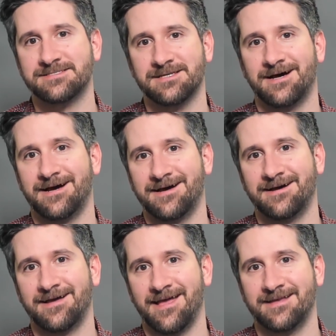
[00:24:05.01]
Uh,
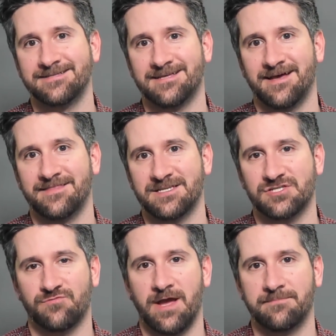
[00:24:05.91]
and uh, that
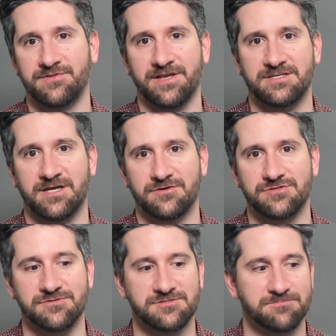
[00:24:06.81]
just rhymed like a Dr.
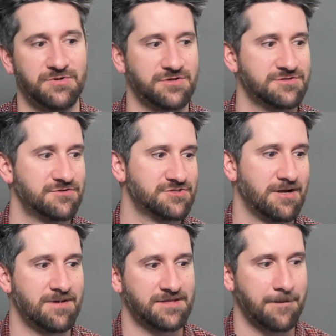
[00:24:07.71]
Seuss book, so sorry
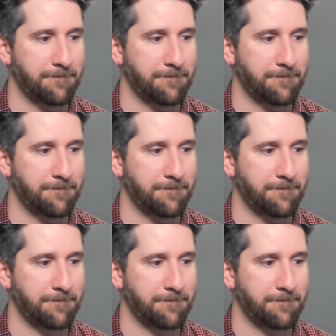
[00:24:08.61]
about that.